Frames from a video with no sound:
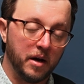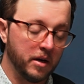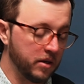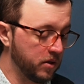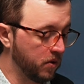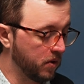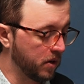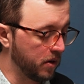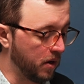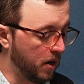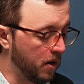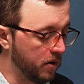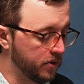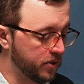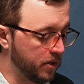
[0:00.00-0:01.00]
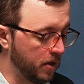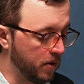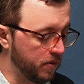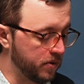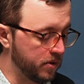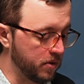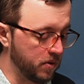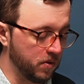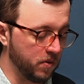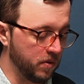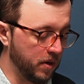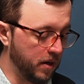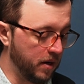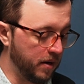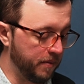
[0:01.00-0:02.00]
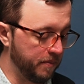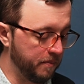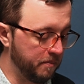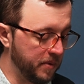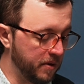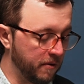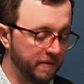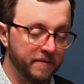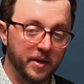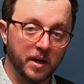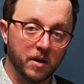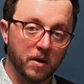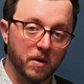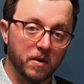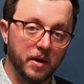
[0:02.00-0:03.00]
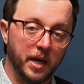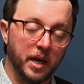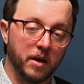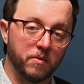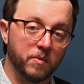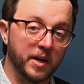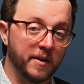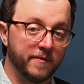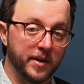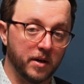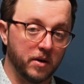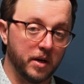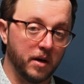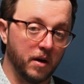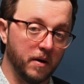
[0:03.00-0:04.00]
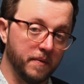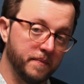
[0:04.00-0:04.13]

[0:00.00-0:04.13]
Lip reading: You could also do middle finger and ring finger here.